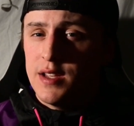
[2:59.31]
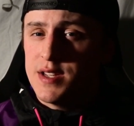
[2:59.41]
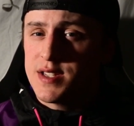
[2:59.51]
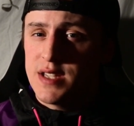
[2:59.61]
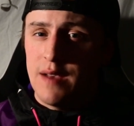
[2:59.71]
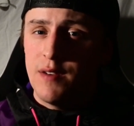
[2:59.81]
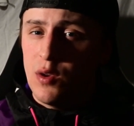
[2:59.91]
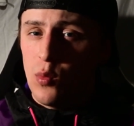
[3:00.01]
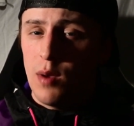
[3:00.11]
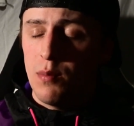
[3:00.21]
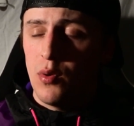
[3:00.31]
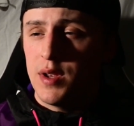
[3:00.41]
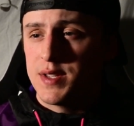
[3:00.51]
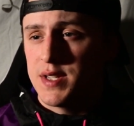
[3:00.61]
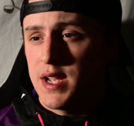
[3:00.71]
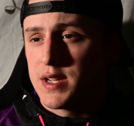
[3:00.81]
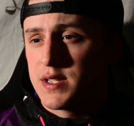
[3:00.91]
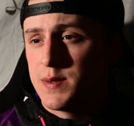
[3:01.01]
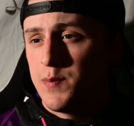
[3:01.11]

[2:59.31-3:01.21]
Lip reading: is 71.6.